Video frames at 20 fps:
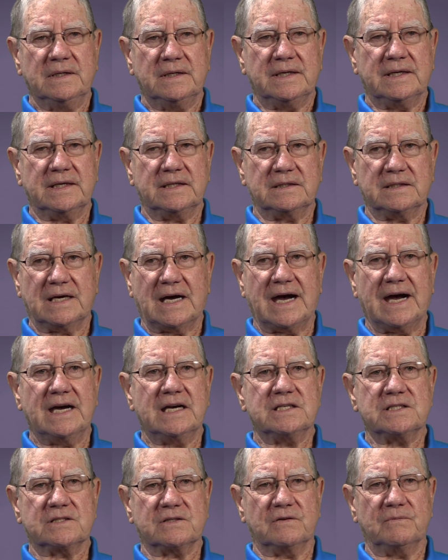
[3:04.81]
in the
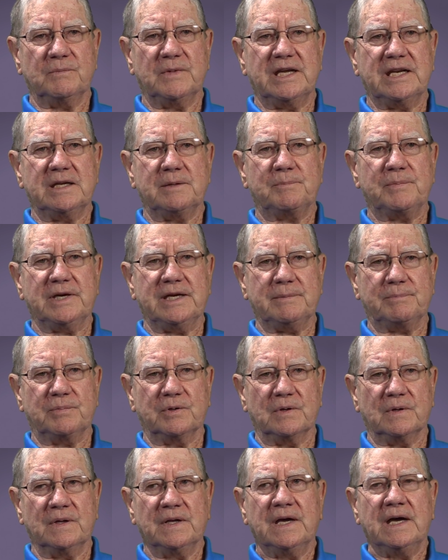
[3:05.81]
eyes of many
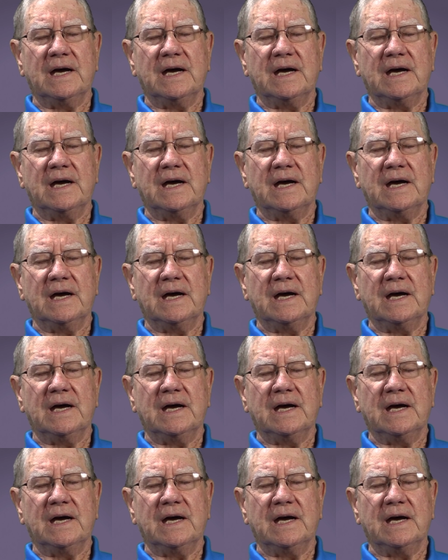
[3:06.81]
people.